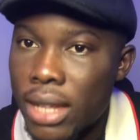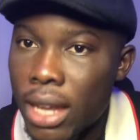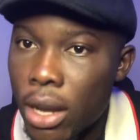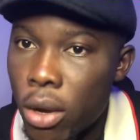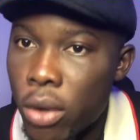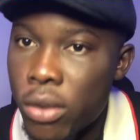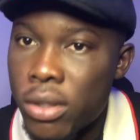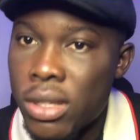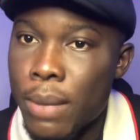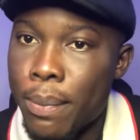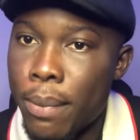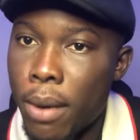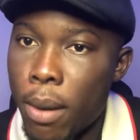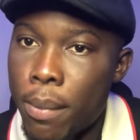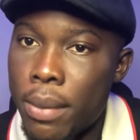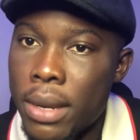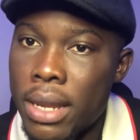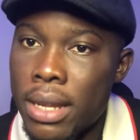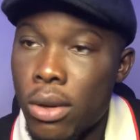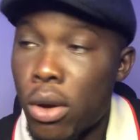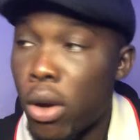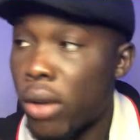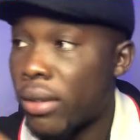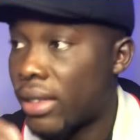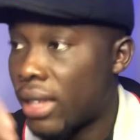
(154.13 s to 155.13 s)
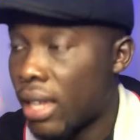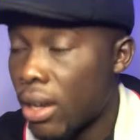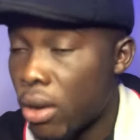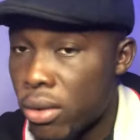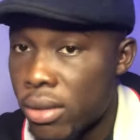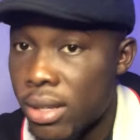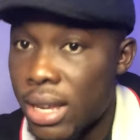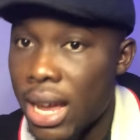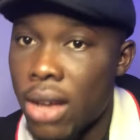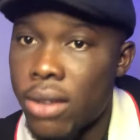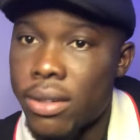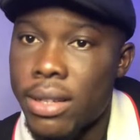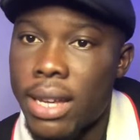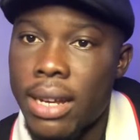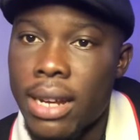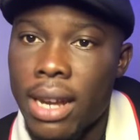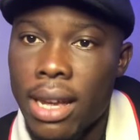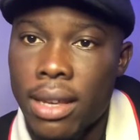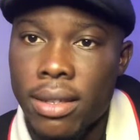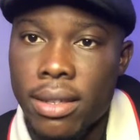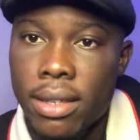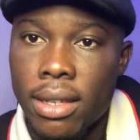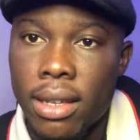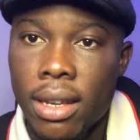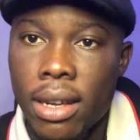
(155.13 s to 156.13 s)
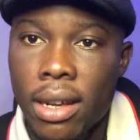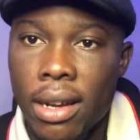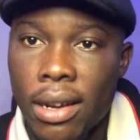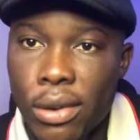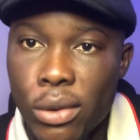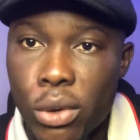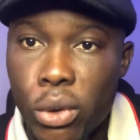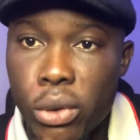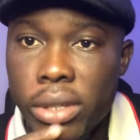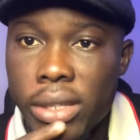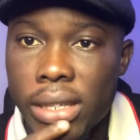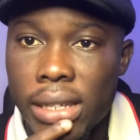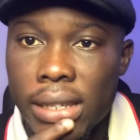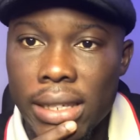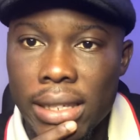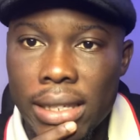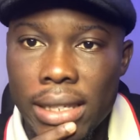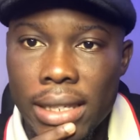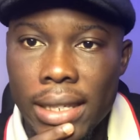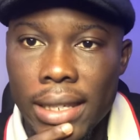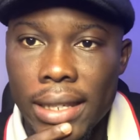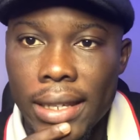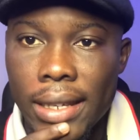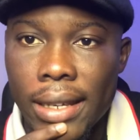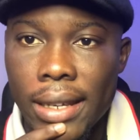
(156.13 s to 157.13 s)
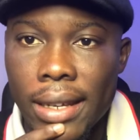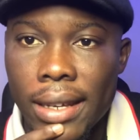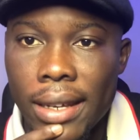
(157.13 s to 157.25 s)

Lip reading: tells the public or tells outsiders those things.